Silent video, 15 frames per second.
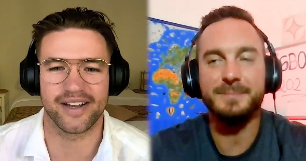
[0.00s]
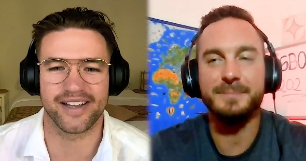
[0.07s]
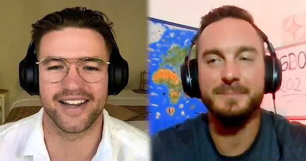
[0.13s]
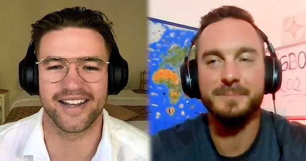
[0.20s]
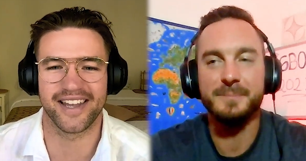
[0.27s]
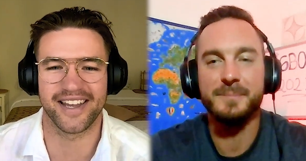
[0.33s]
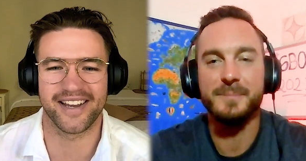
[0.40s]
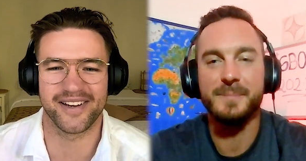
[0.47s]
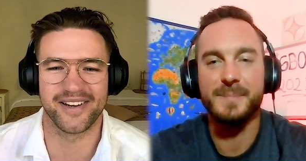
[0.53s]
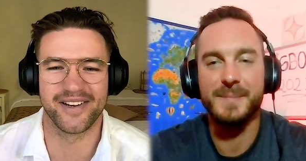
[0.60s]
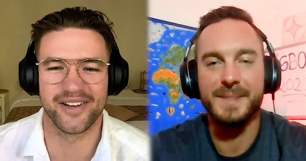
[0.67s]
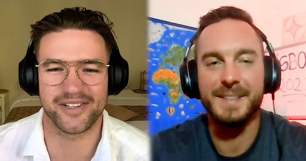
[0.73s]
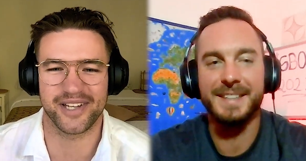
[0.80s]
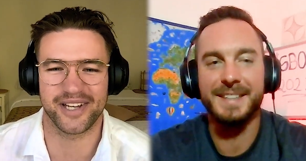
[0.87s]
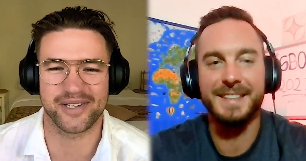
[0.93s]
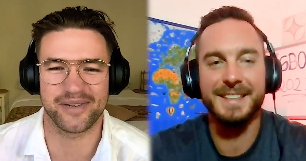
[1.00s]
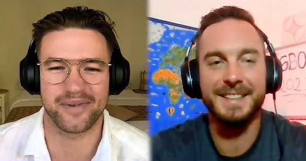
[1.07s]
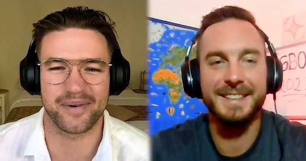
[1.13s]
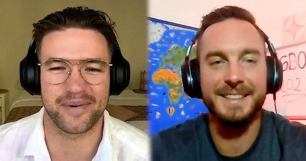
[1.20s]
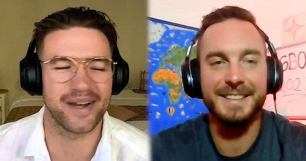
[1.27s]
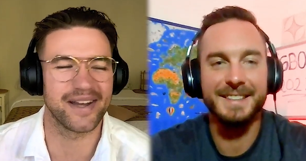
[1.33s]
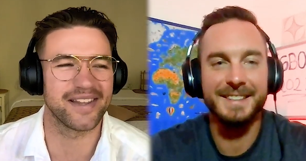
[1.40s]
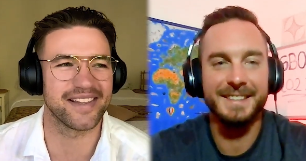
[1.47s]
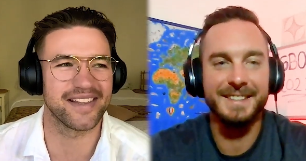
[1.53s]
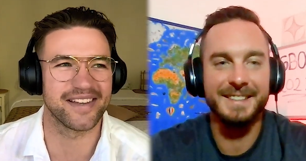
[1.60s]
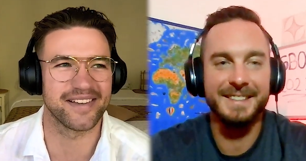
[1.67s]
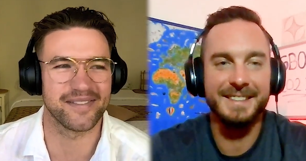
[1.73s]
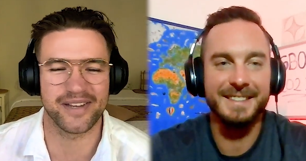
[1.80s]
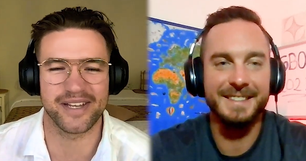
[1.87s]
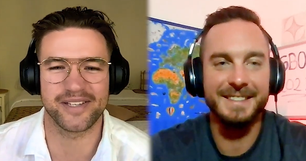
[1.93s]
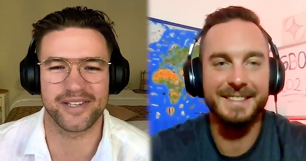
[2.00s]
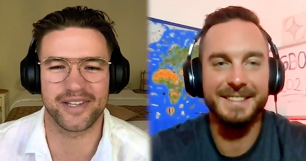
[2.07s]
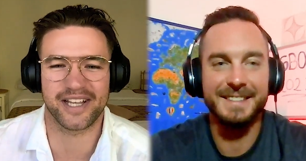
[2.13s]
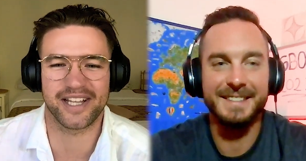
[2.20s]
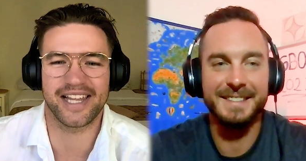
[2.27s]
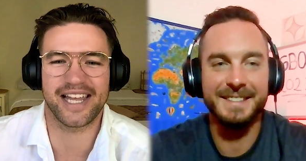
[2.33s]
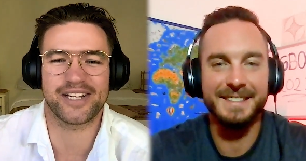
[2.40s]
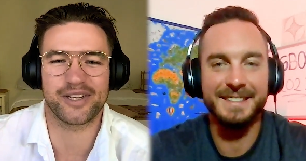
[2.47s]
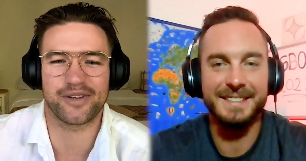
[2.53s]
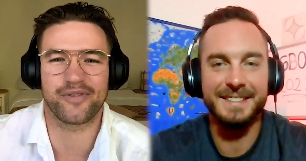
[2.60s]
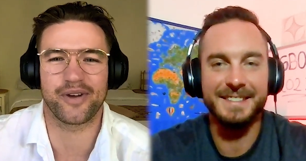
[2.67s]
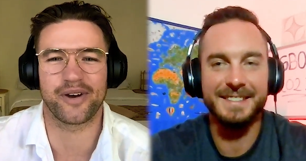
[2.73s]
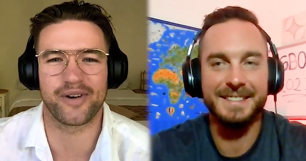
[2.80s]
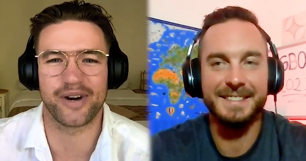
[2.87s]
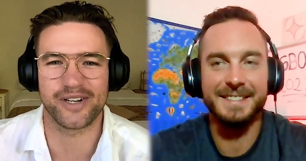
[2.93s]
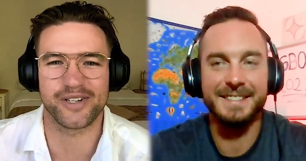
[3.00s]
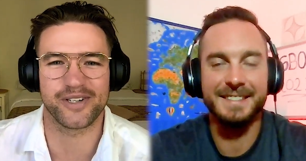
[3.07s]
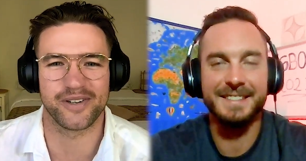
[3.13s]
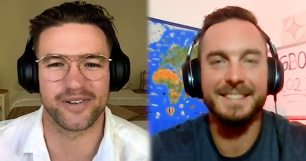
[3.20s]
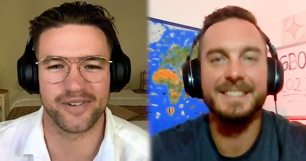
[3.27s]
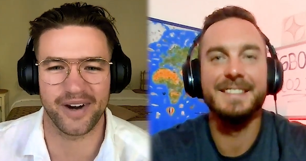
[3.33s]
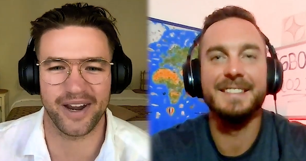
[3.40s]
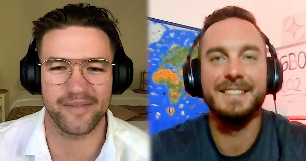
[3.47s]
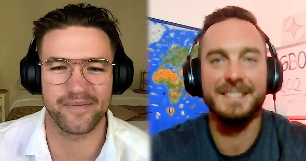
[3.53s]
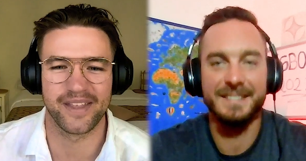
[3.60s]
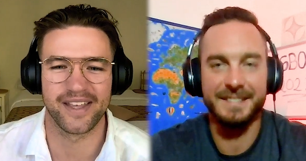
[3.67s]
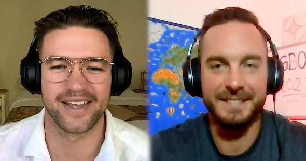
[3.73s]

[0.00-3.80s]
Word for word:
Speaker 1: Yeah, like it's not Starship Enterprise, uh, into the Galactic Federation, right?